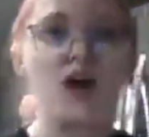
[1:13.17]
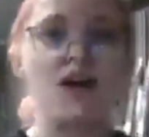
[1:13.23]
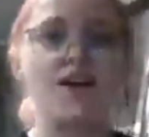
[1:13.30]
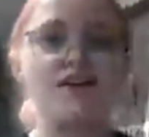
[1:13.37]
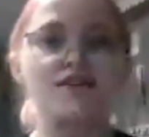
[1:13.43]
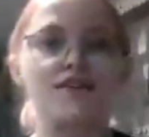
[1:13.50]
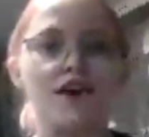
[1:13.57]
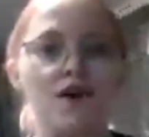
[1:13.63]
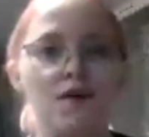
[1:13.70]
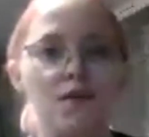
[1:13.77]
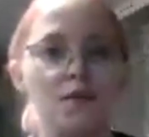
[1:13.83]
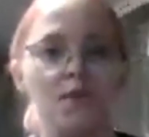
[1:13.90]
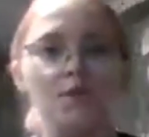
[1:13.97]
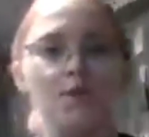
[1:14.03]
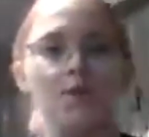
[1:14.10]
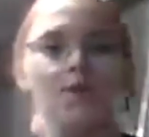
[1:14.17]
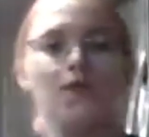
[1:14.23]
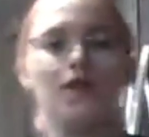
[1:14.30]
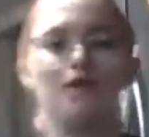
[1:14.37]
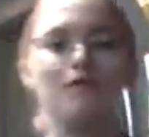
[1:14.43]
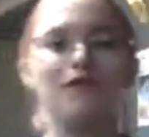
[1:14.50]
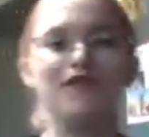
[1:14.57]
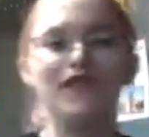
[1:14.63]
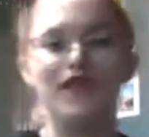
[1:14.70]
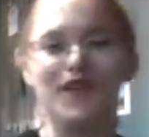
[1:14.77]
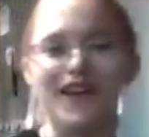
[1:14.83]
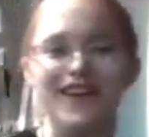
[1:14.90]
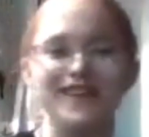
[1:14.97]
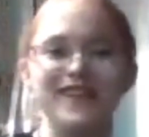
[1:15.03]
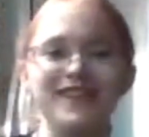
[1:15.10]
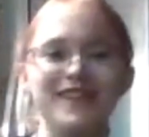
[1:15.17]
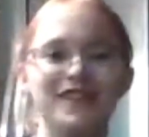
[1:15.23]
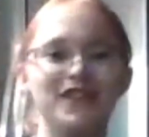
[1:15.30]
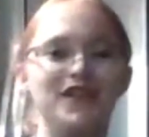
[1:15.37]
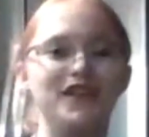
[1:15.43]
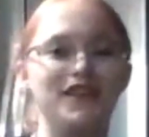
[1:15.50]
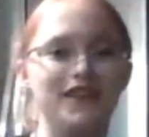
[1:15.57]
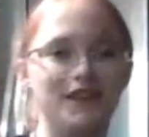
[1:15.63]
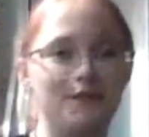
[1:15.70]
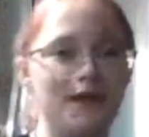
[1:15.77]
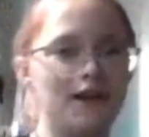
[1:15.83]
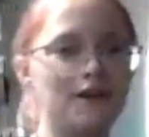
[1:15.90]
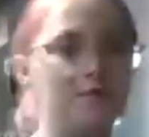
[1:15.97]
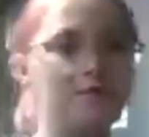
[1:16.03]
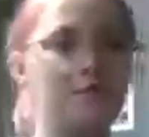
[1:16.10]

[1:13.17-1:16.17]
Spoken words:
So, move location so you can see better.